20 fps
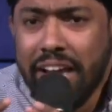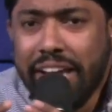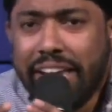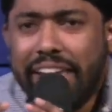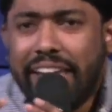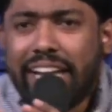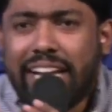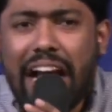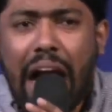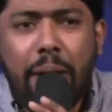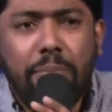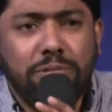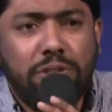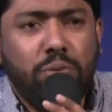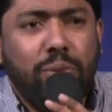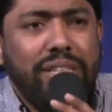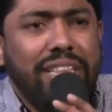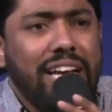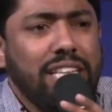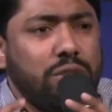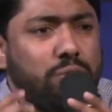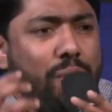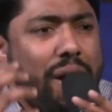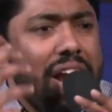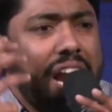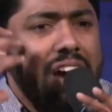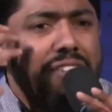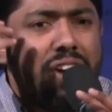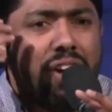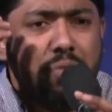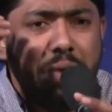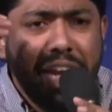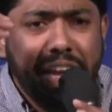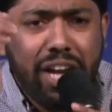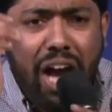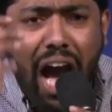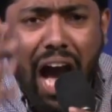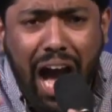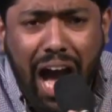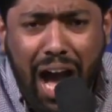He comes with us wherever we
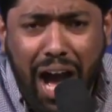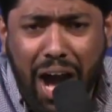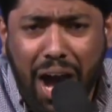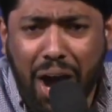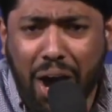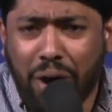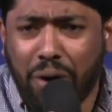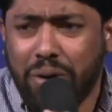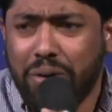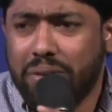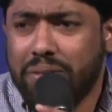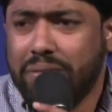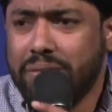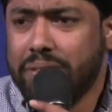go.